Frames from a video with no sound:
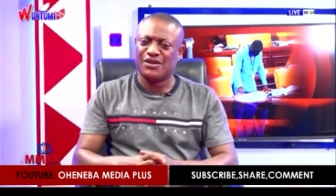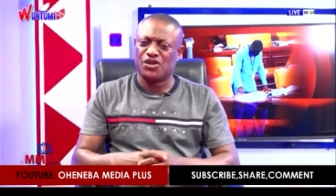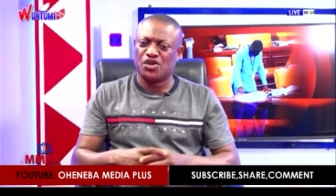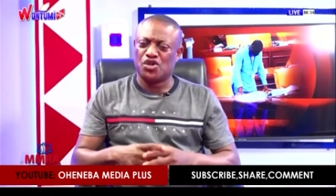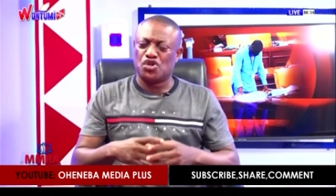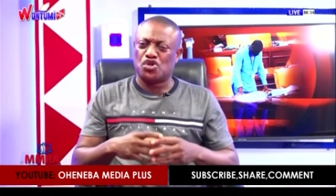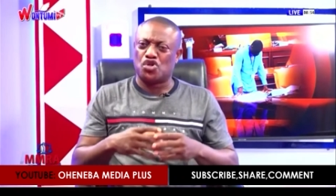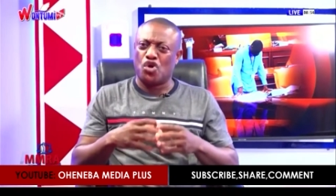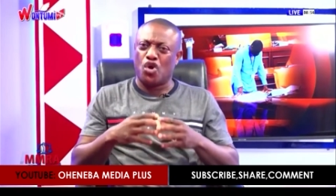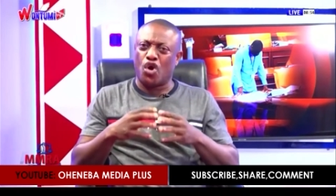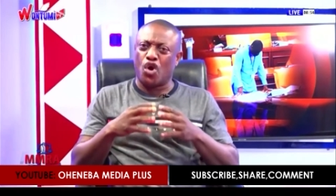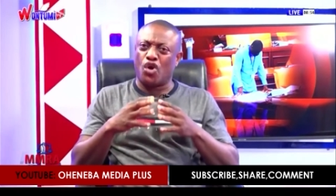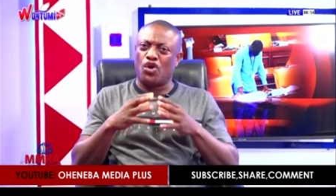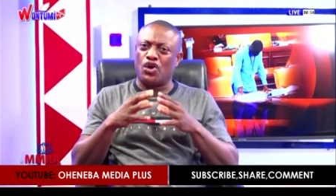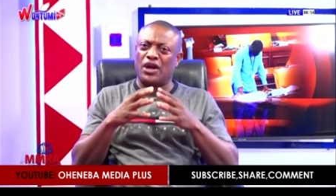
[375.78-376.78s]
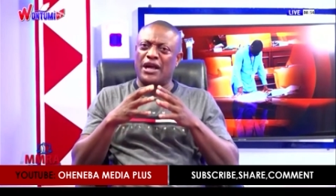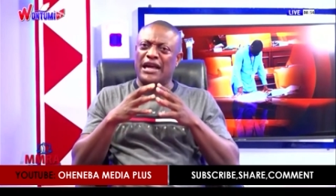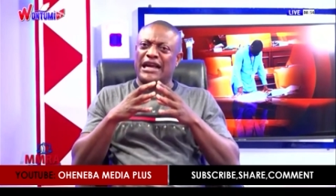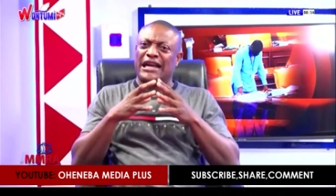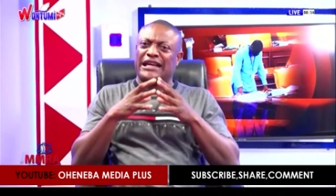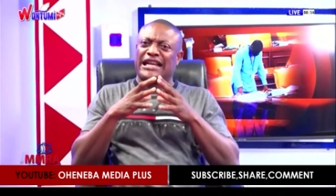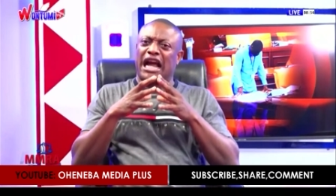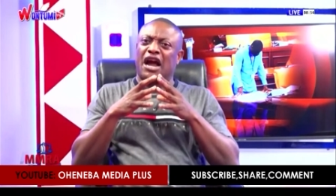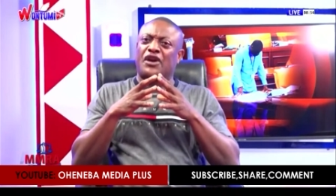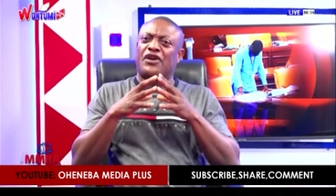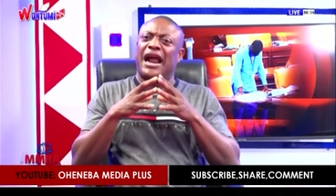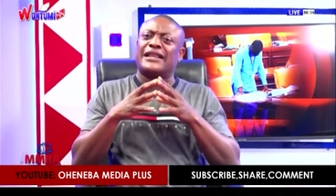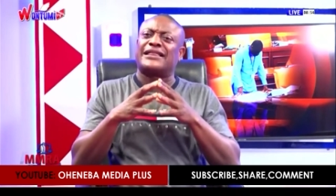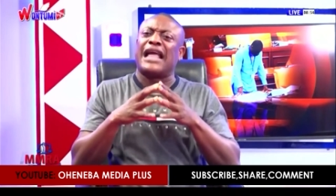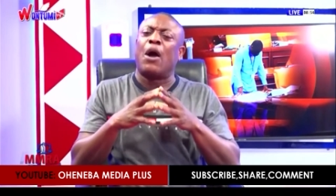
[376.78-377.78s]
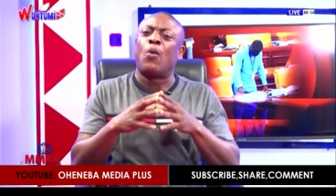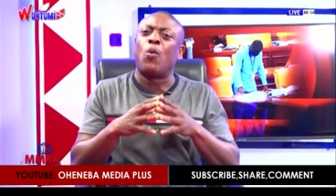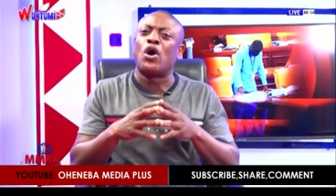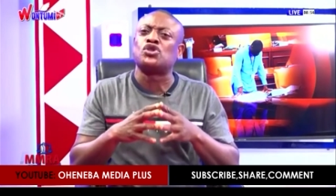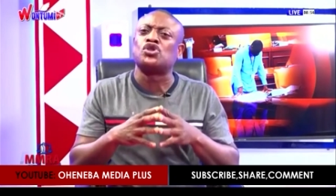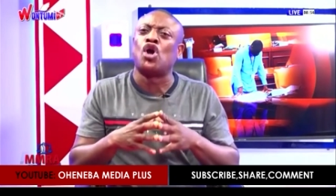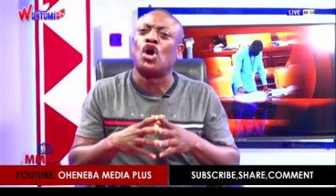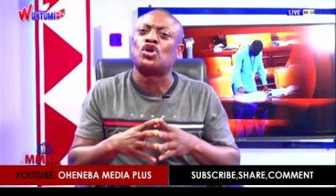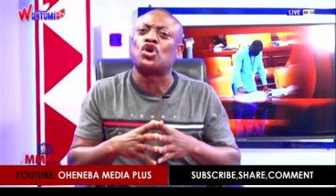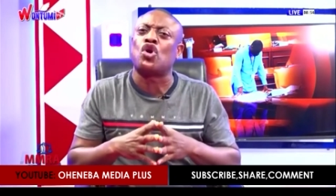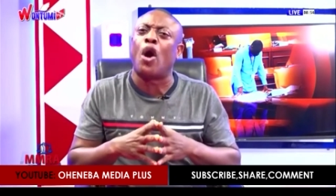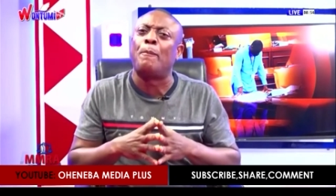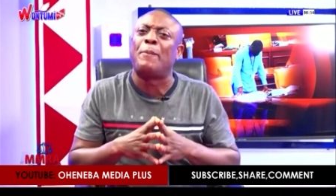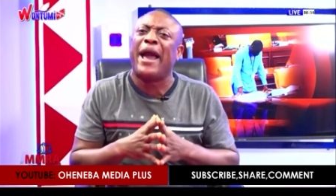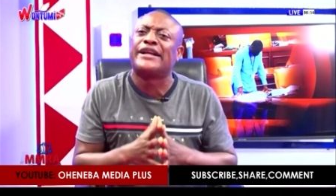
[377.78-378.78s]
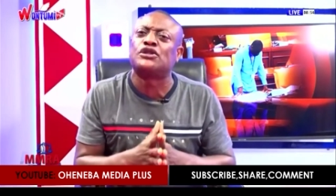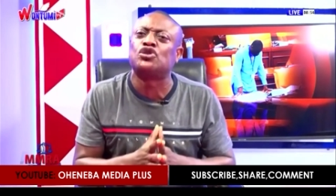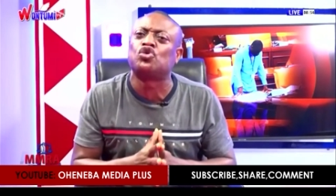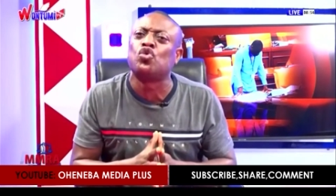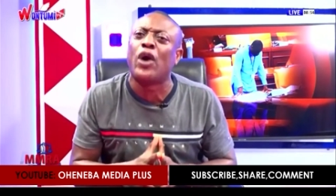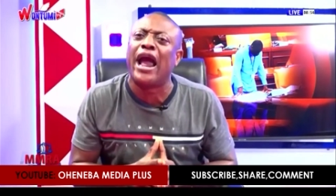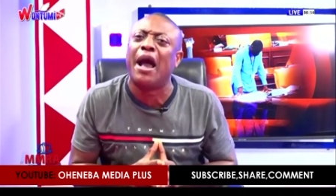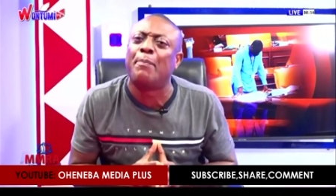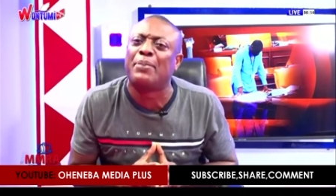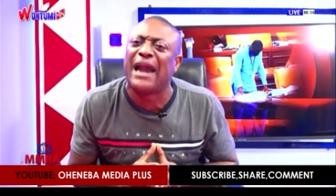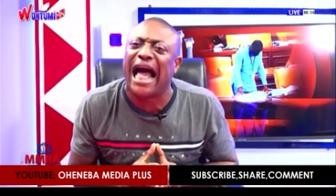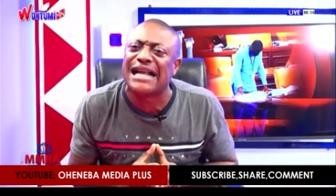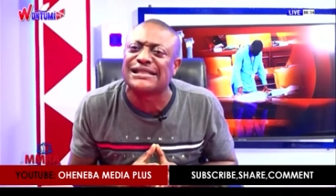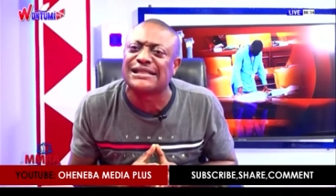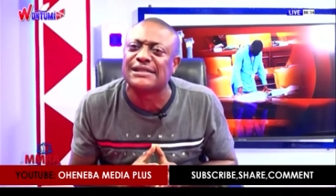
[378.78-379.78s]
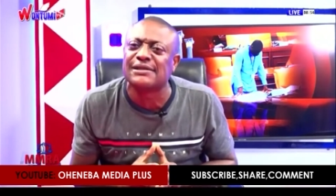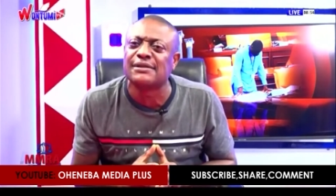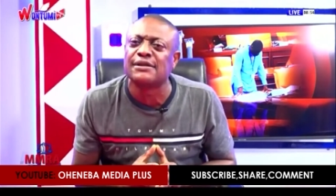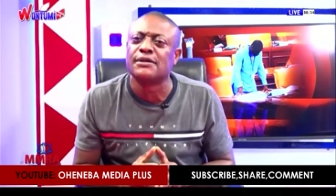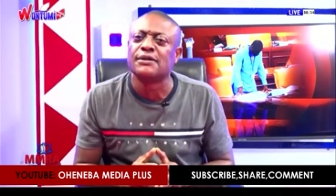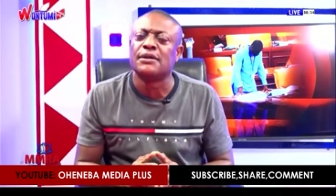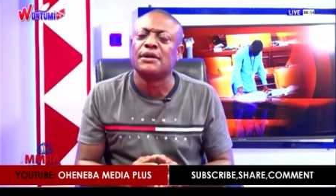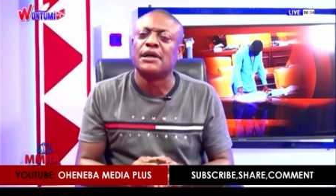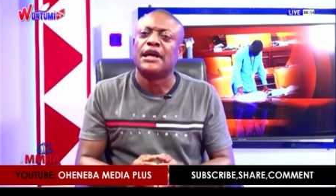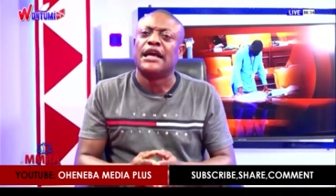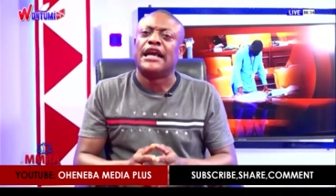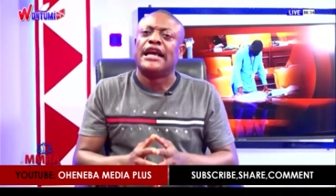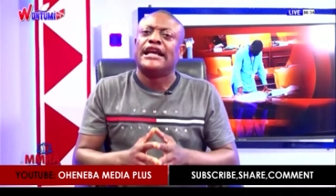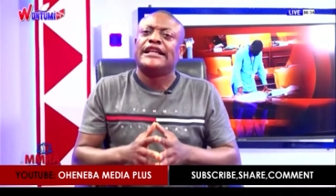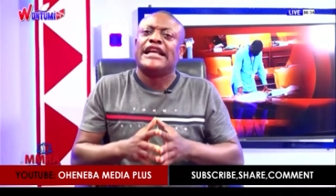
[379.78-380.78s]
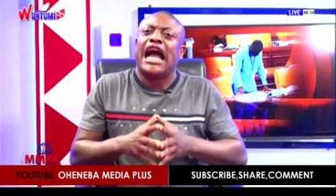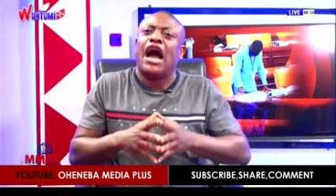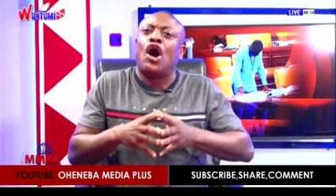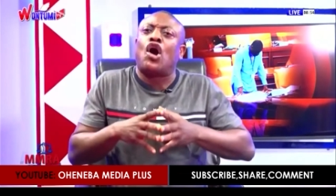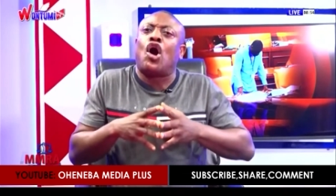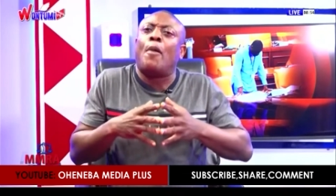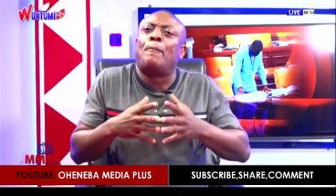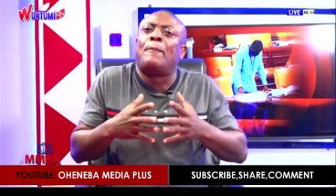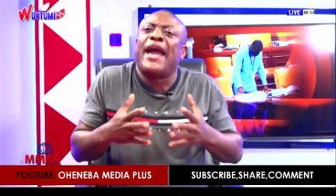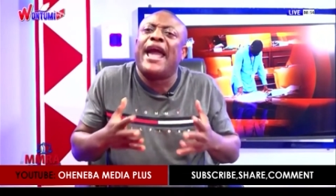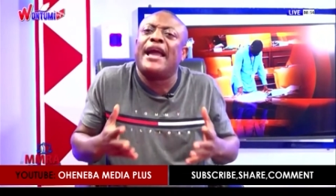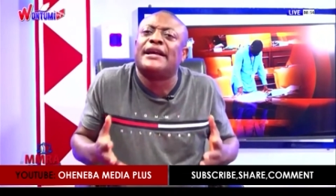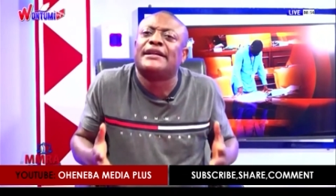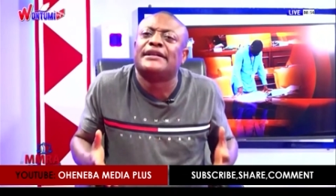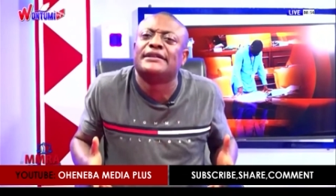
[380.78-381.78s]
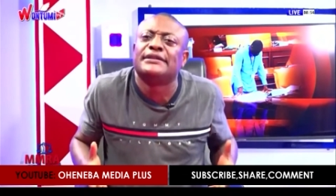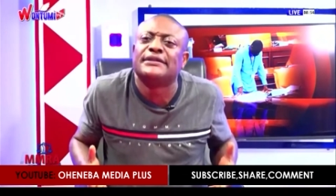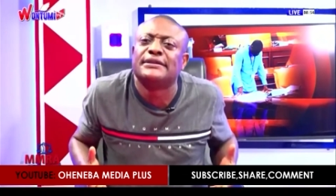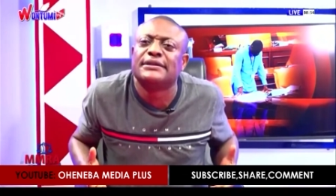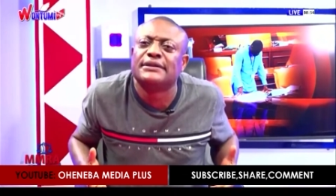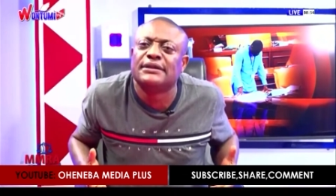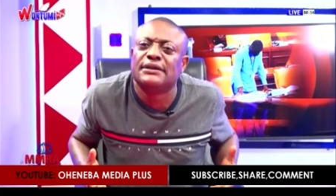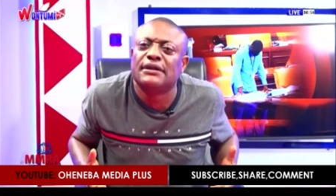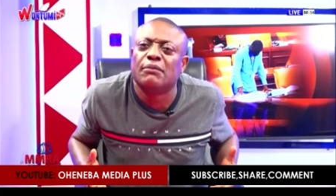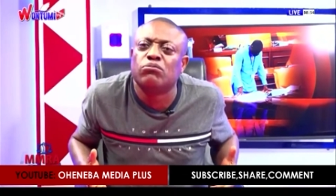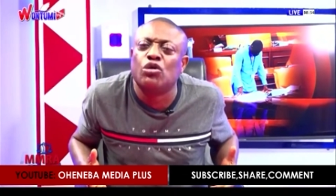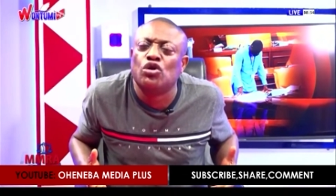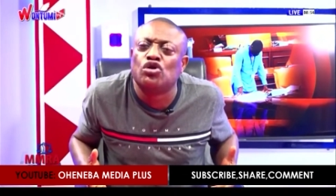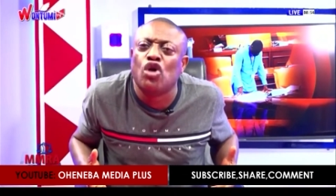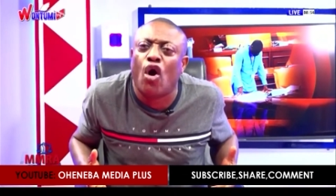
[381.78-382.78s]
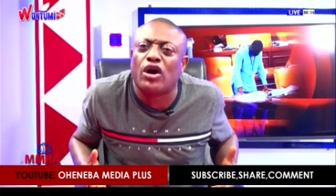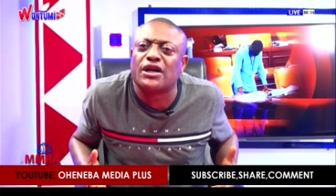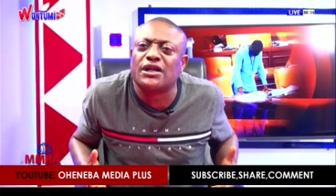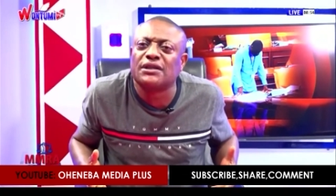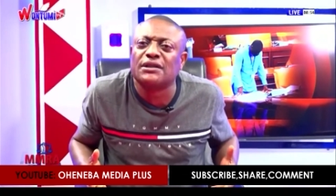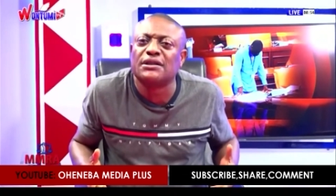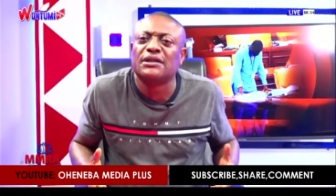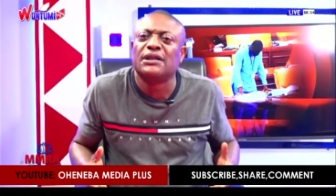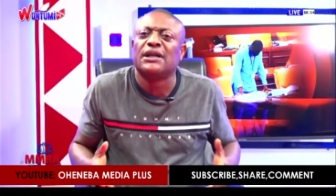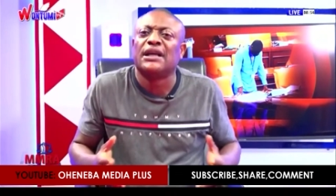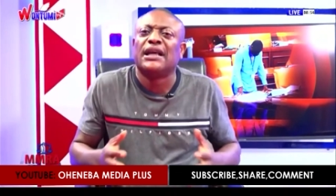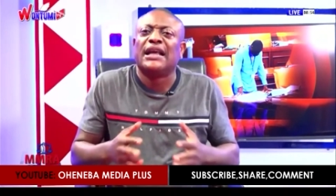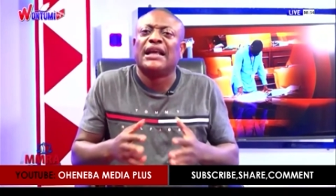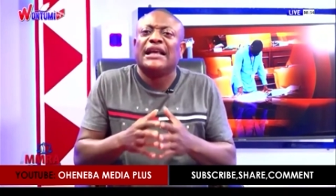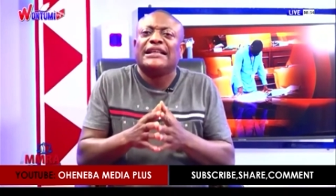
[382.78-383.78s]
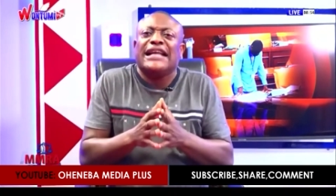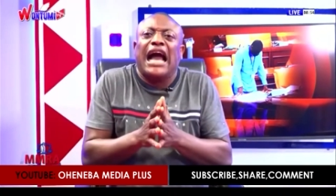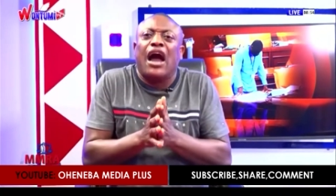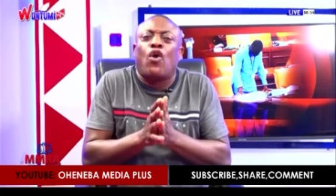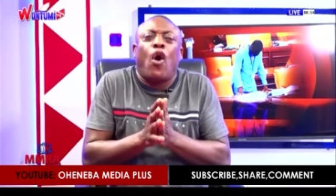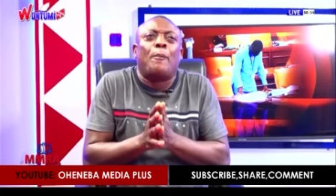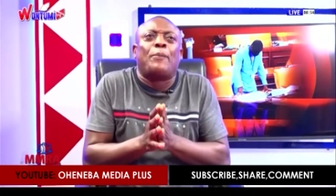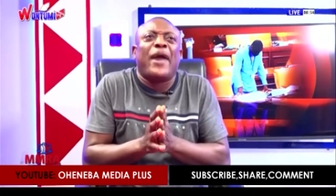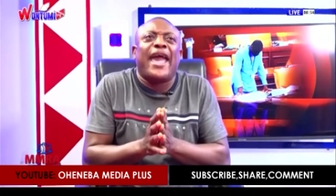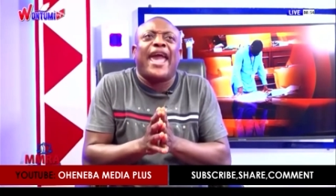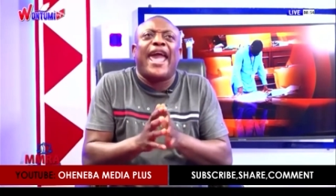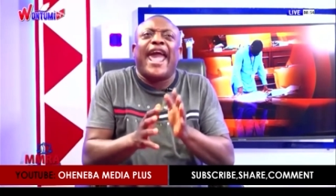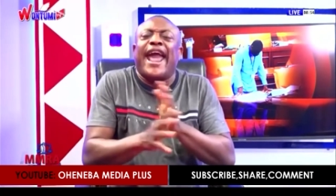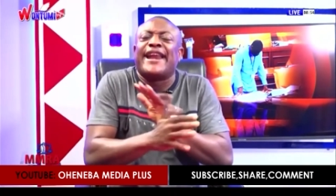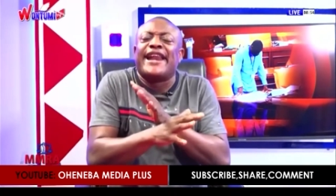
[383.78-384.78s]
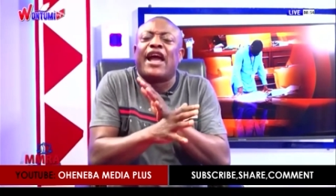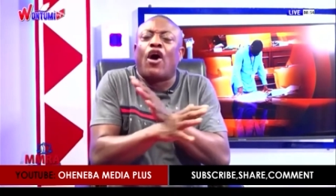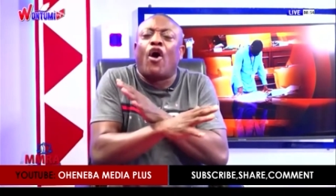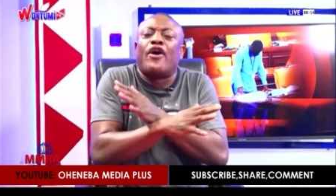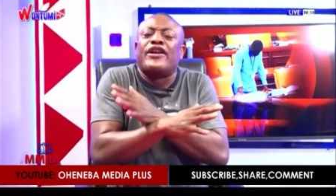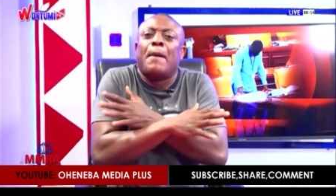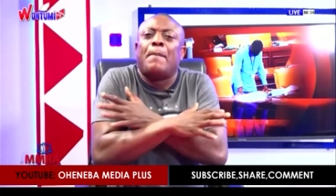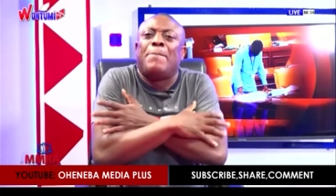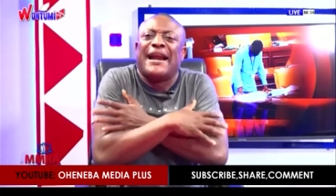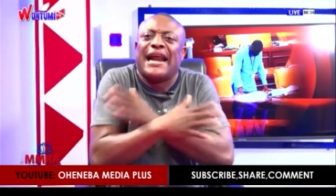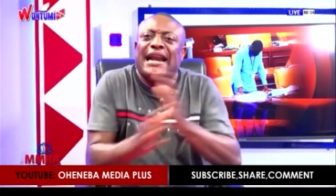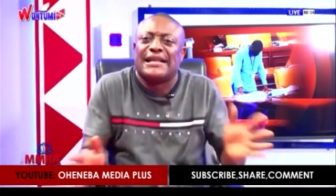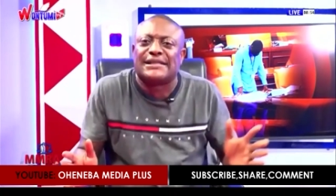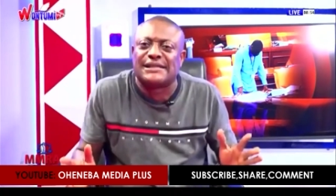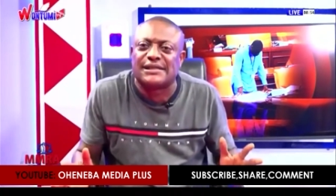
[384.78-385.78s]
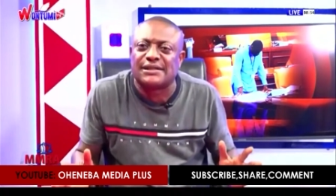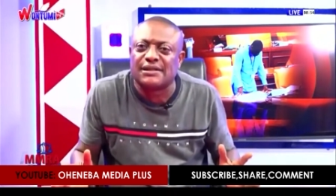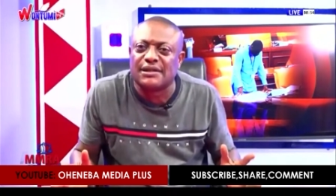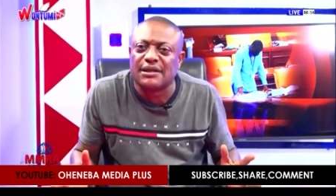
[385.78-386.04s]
So, the letter was not copied to A plus, you copy Bulldog, you copy any of the panelists.